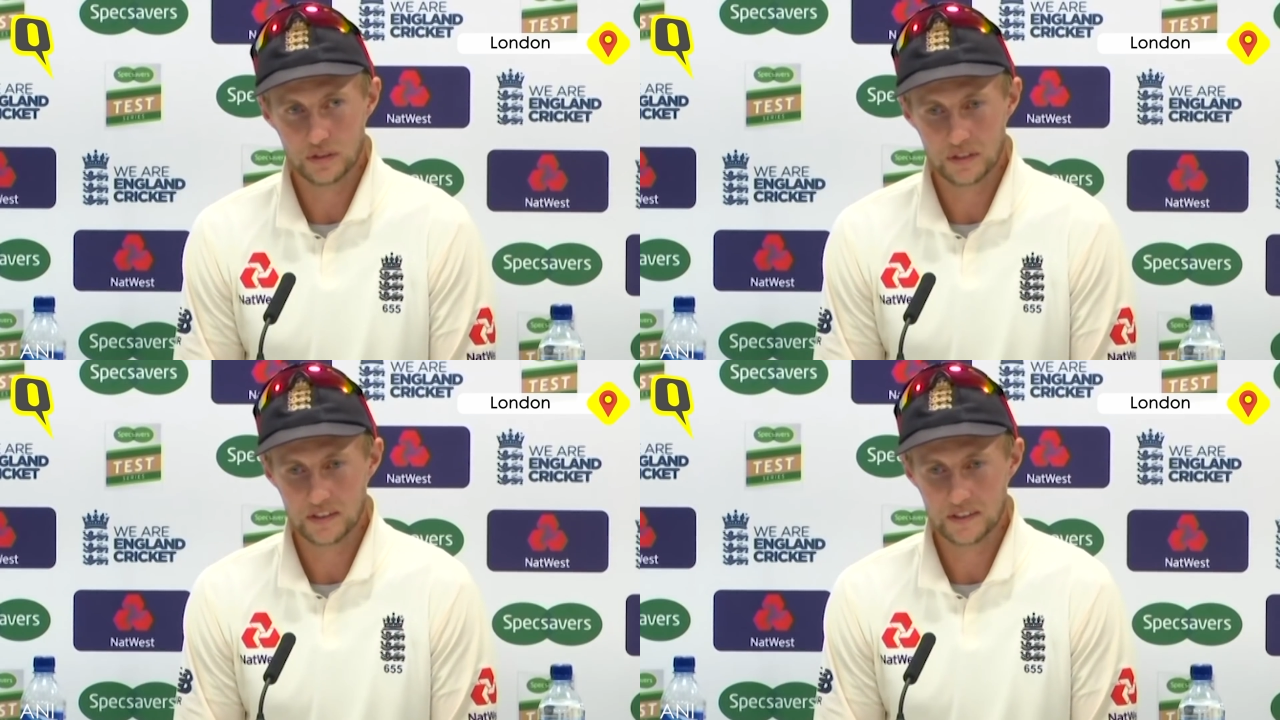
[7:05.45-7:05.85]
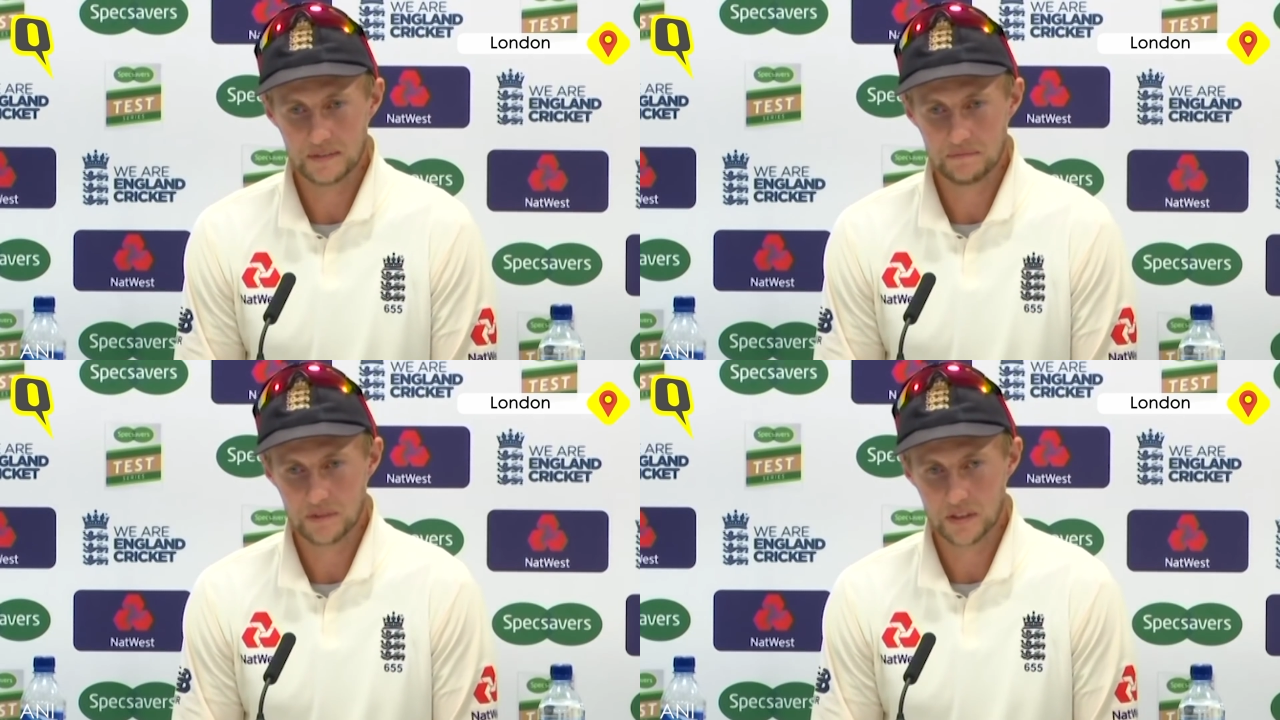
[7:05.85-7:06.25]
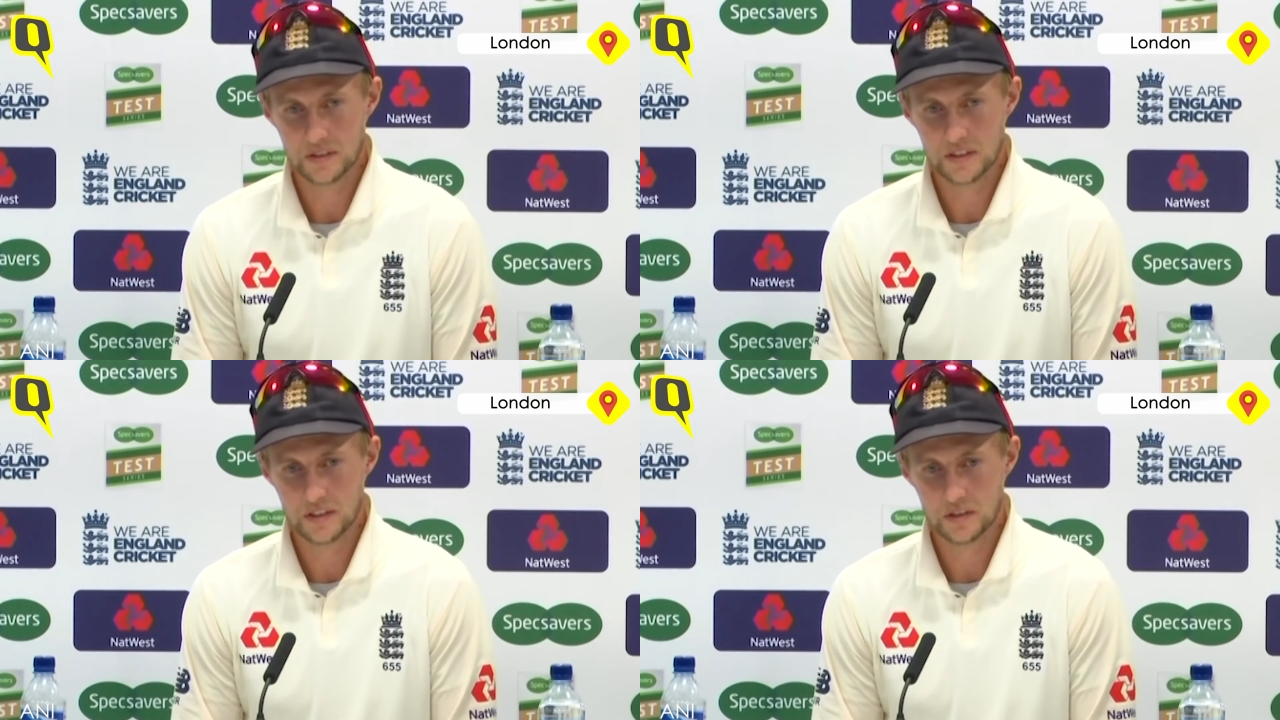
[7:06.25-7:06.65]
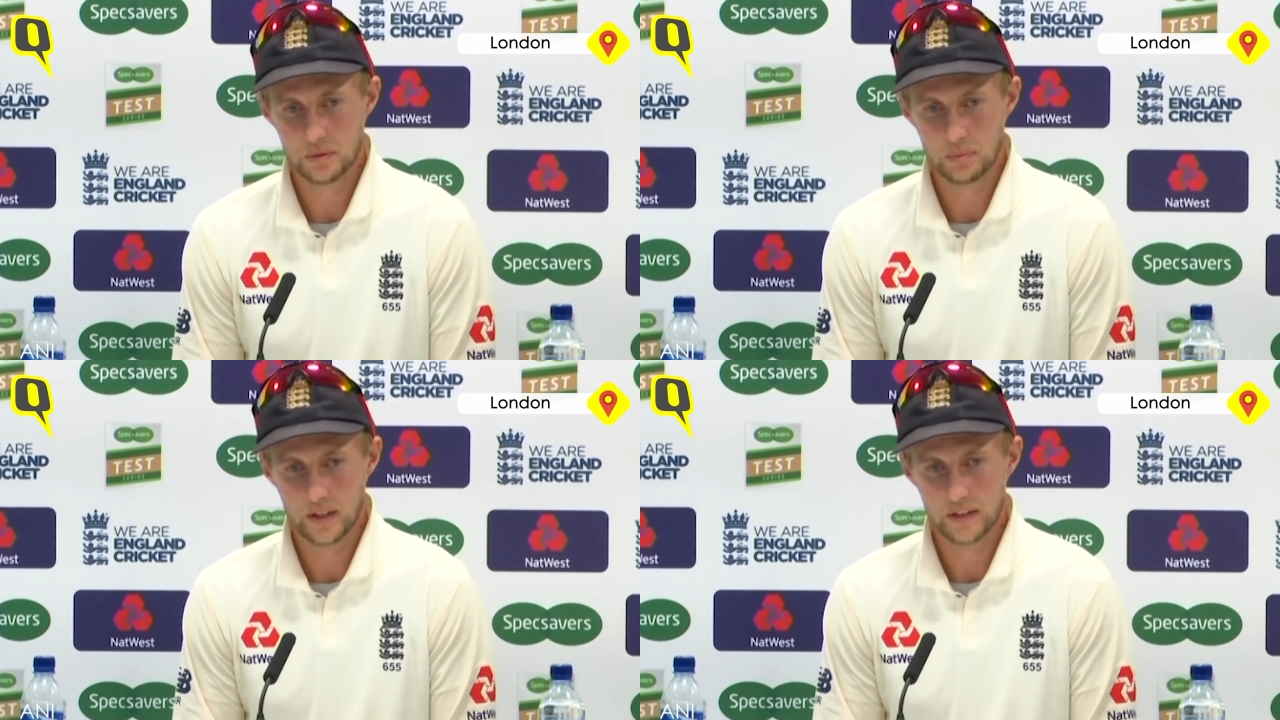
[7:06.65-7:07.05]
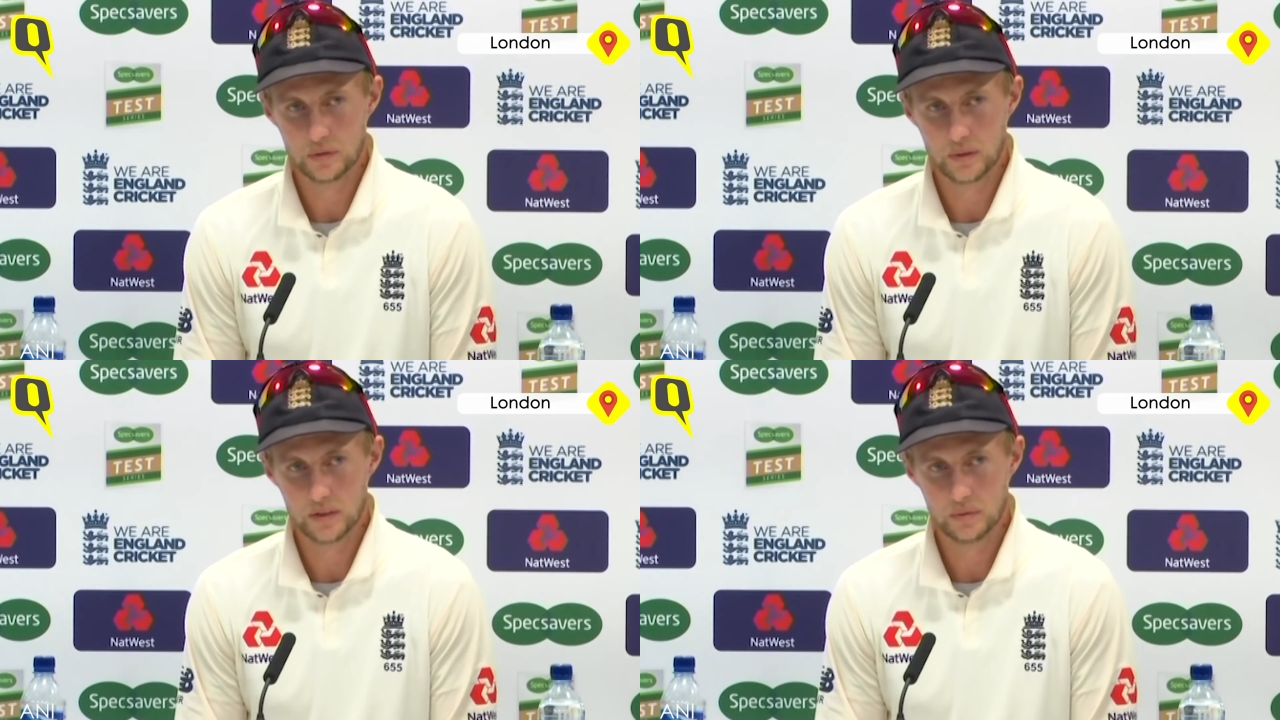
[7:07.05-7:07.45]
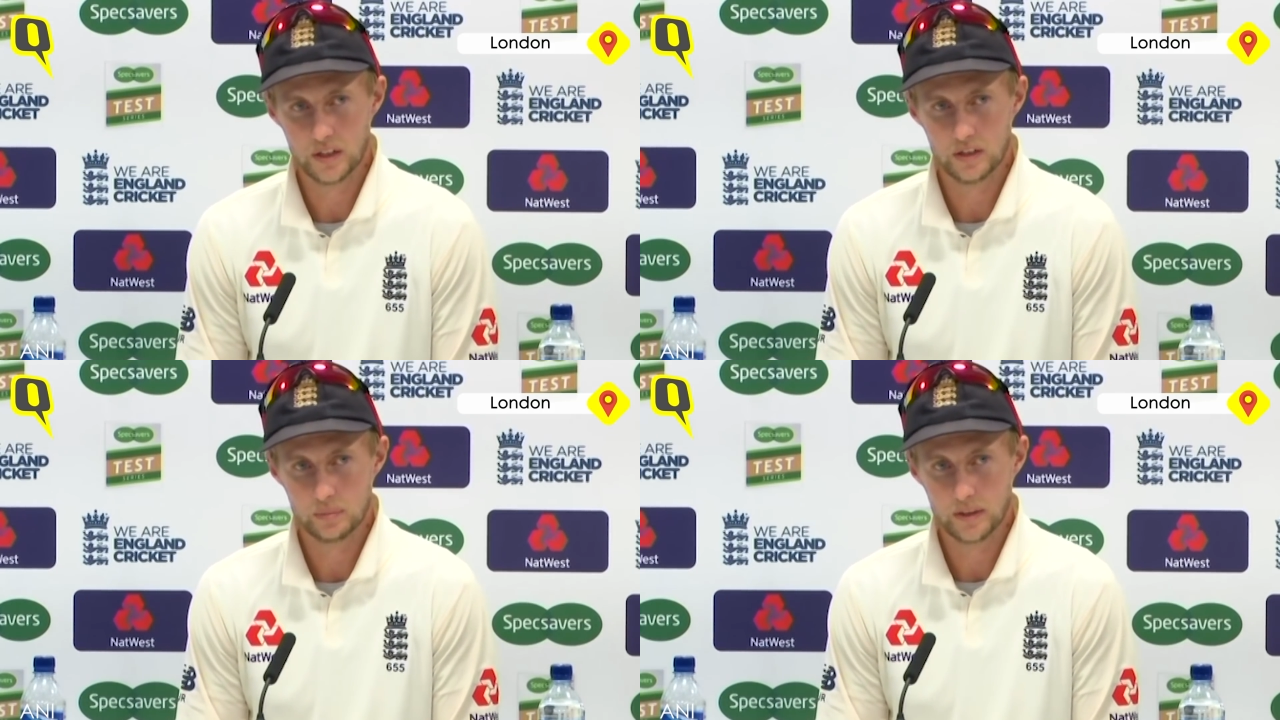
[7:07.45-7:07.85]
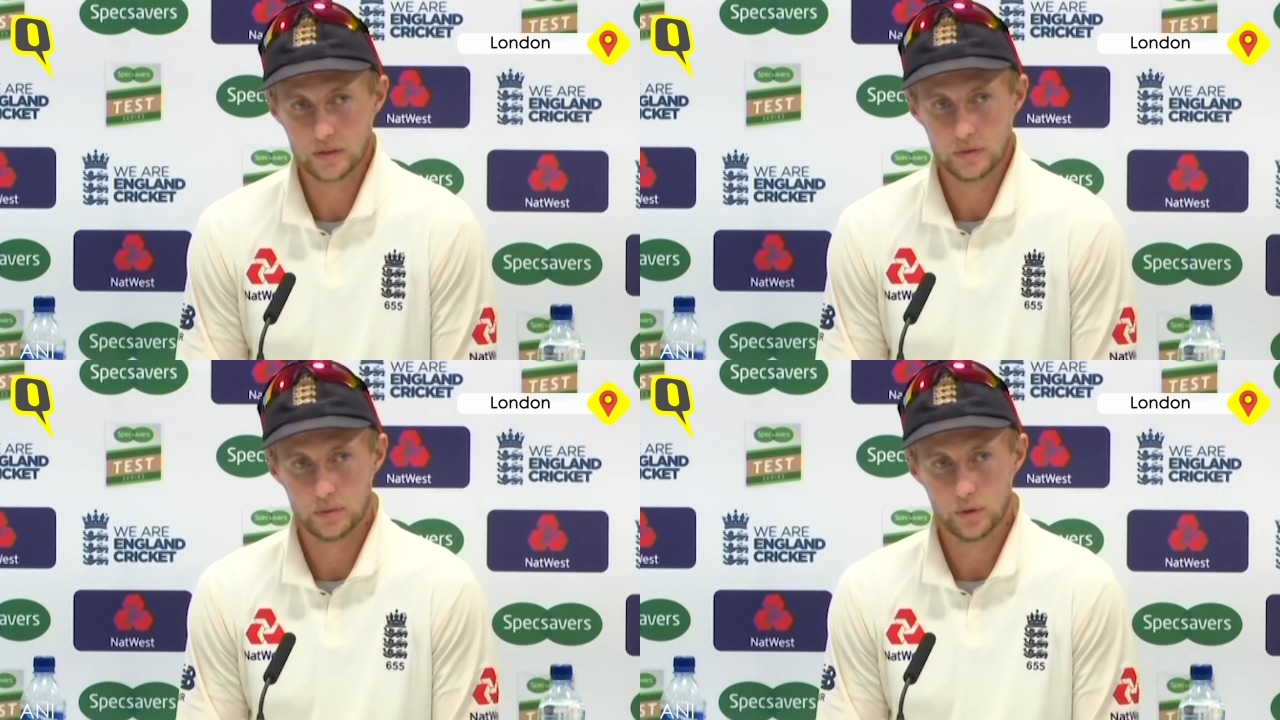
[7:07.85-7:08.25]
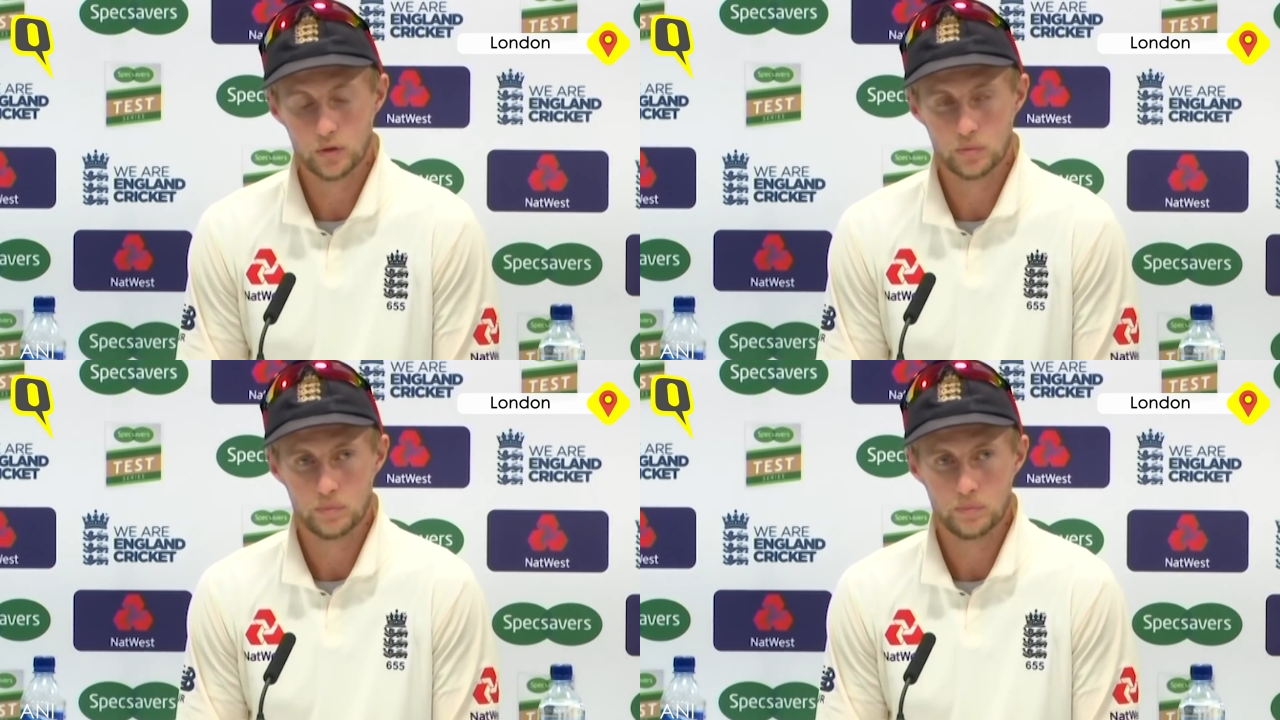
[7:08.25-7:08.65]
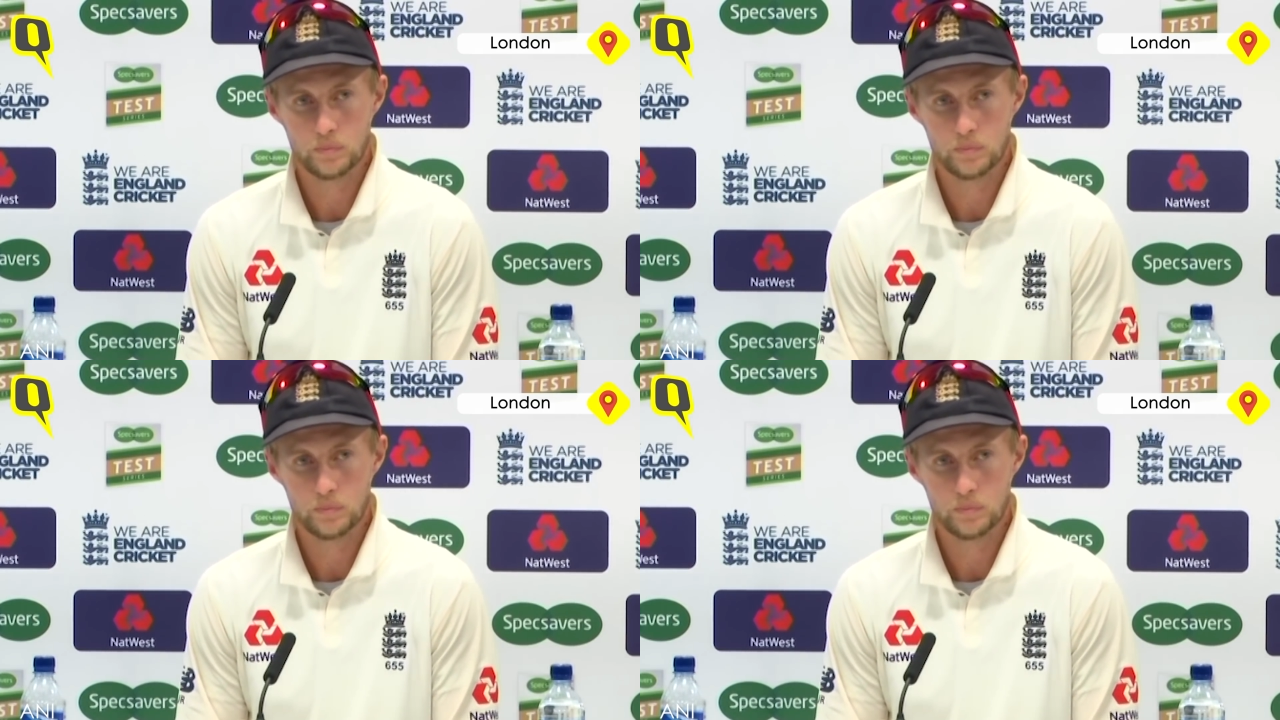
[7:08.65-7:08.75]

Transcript: and can continue to be playing as well as we are, especially with the ball.